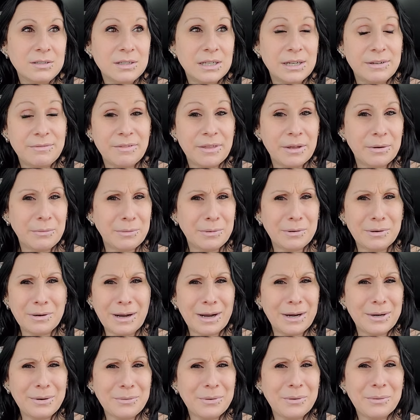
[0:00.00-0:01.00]
if they were
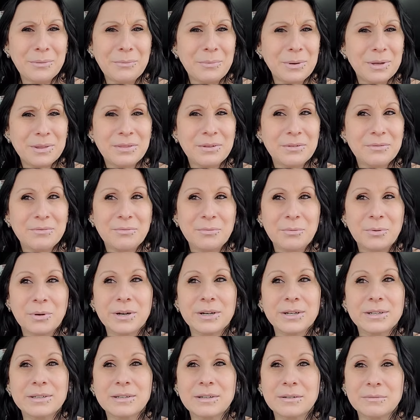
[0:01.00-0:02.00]
I don't know what they're
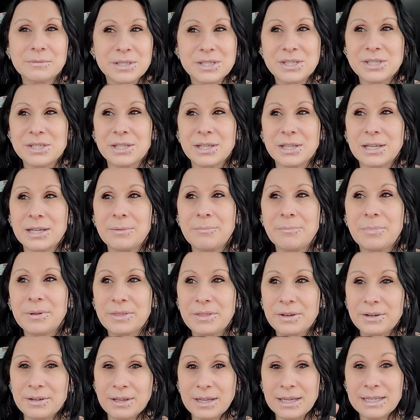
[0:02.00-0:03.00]
for originally,
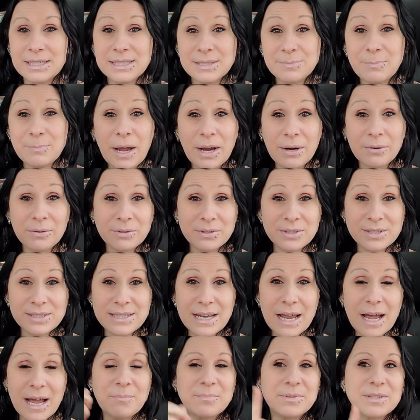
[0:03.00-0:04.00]
but they're like spiral
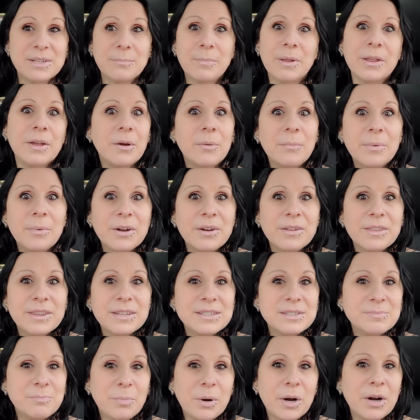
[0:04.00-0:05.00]
steps. And I'm like, oh my god,
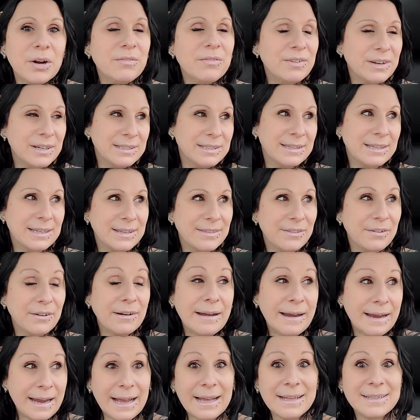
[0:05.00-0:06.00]
that's perfect. Like they're
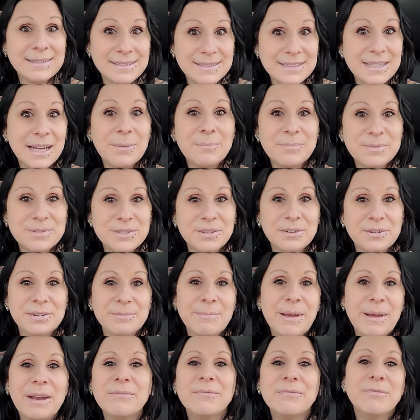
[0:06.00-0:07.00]
cat steps. They're
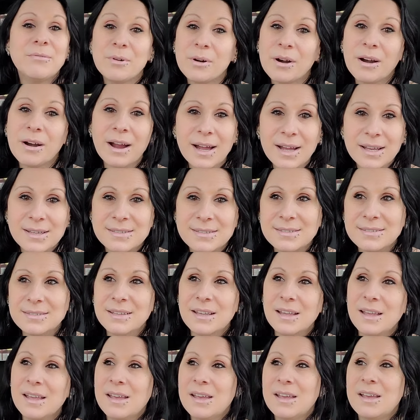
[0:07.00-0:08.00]
meant for us.
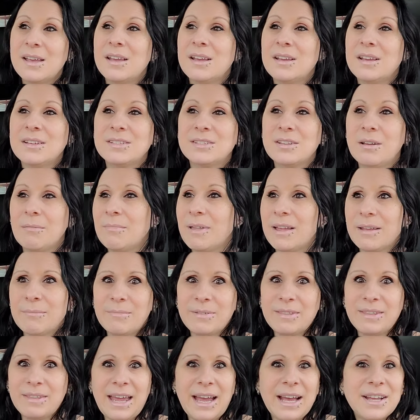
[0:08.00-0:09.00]
So I'm like,
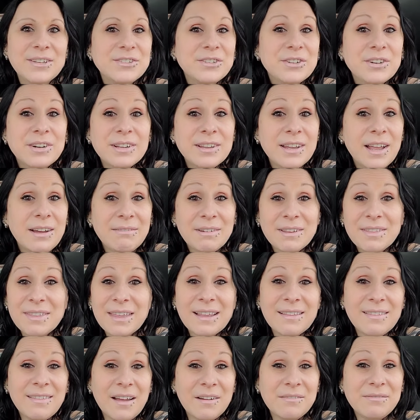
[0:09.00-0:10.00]
the cats are gonna love it.
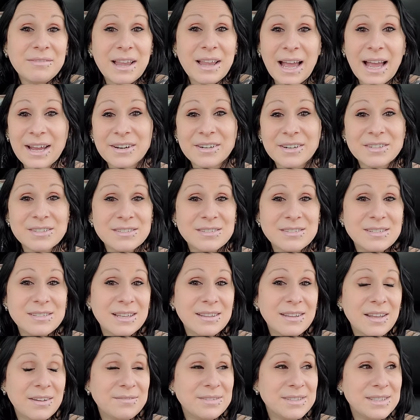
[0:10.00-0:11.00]
They love ladders,
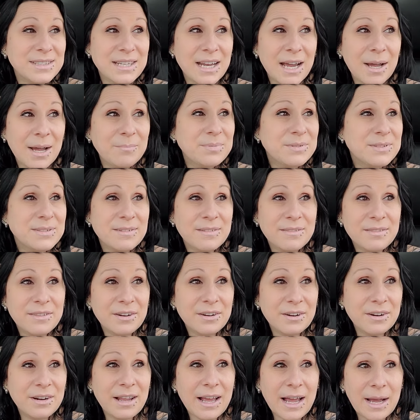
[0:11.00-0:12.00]
they love steps,
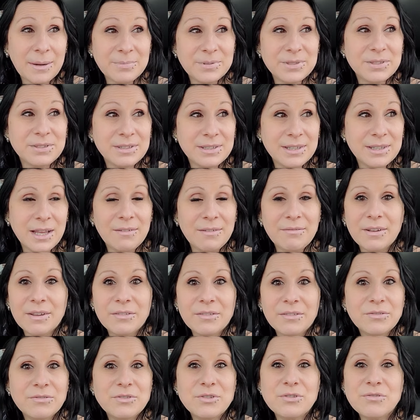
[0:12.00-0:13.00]
they're gonna absolutely love
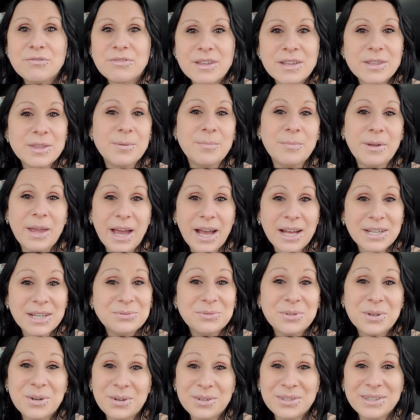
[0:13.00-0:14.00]
it. You think them
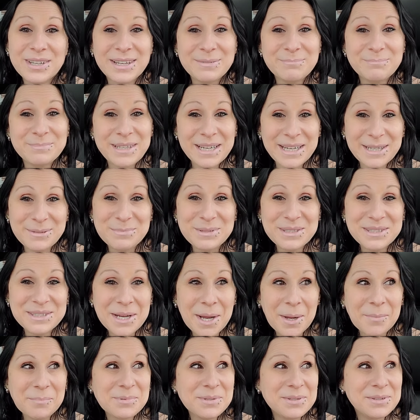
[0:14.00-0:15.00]
cats will go in them damn
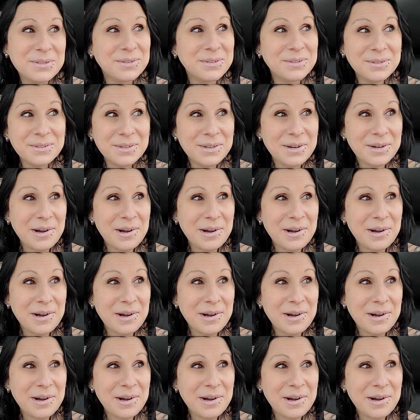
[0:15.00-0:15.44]
steps?